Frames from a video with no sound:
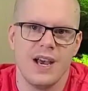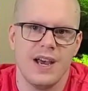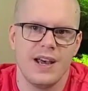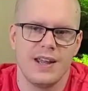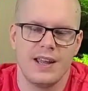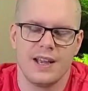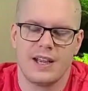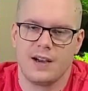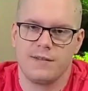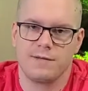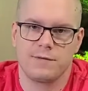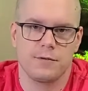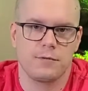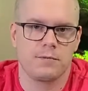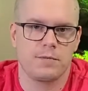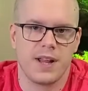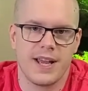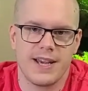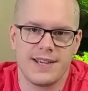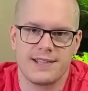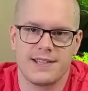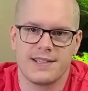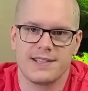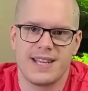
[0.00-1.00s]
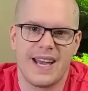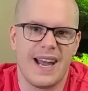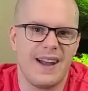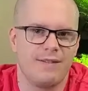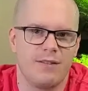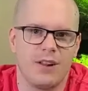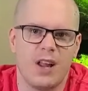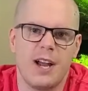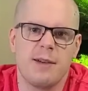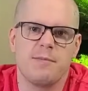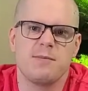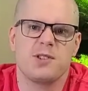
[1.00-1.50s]
They come from places that have
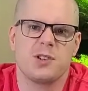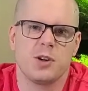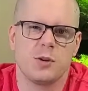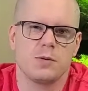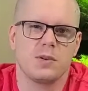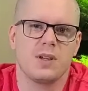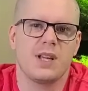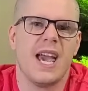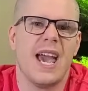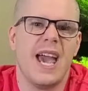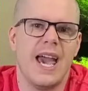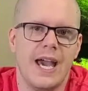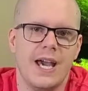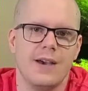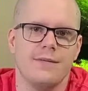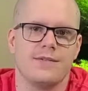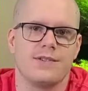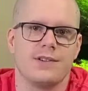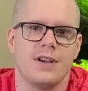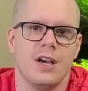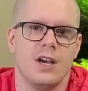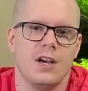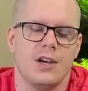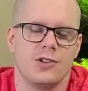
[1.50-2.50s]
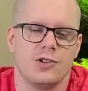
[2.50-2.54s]
limestone caves.